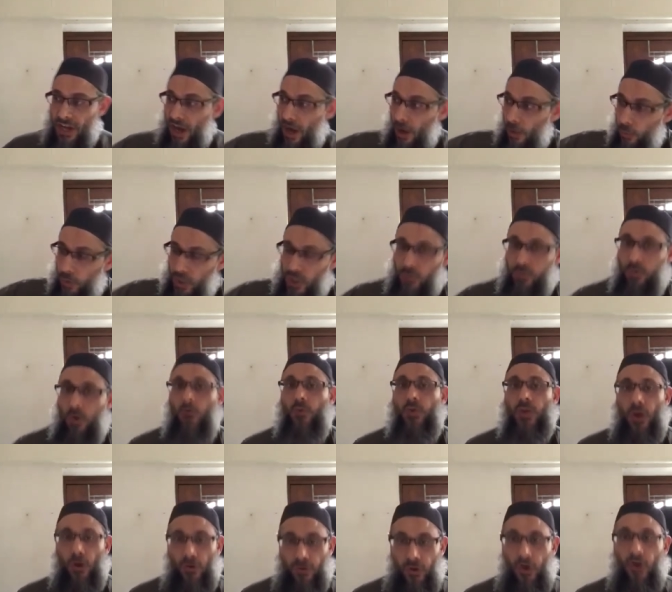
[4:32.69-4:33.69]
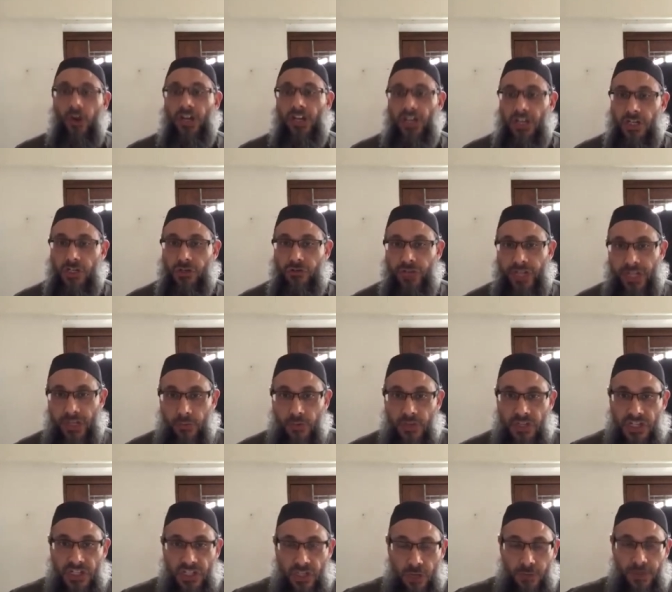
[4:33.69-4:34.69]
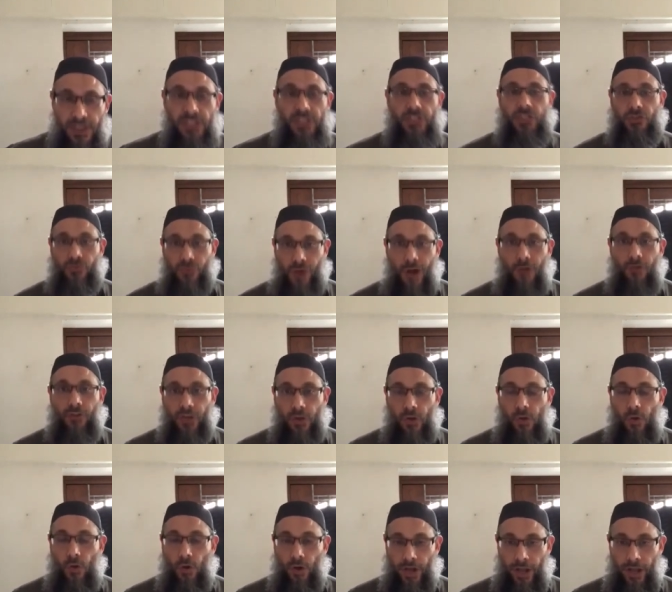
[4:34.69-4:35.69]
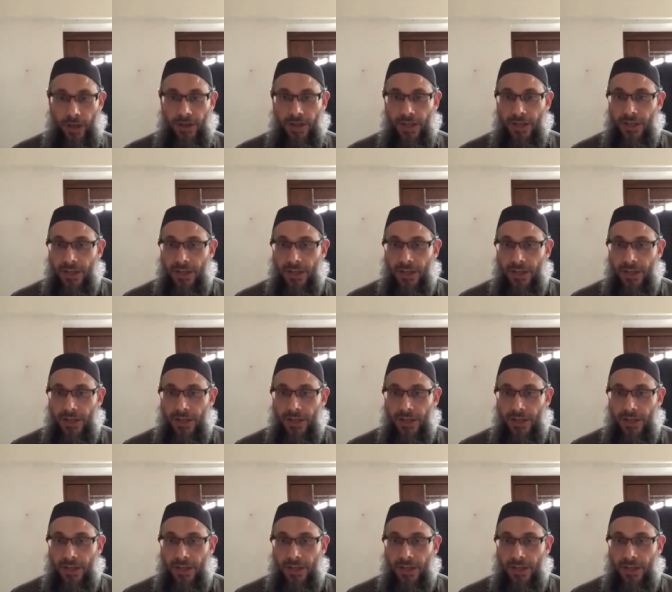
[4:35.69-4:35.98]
and which one we are not going to treat, which is coming just round the corner.